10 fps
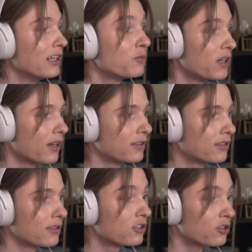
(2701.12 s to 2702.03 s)
is
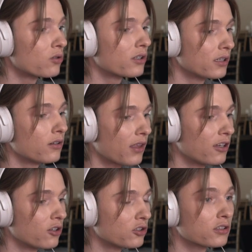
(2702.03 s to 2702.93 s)
because it's so clear
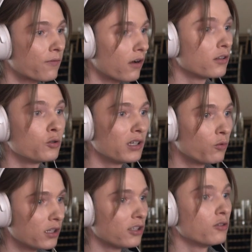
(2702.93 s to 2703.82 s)
that you're just
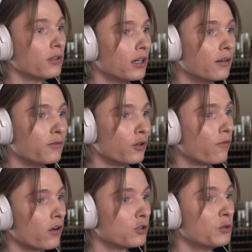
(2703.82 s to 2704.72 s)
following what you love. You're
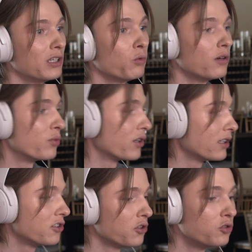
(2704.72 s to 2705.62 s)
following what
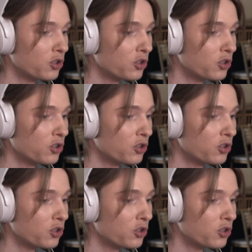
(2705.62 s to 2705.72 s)
brings you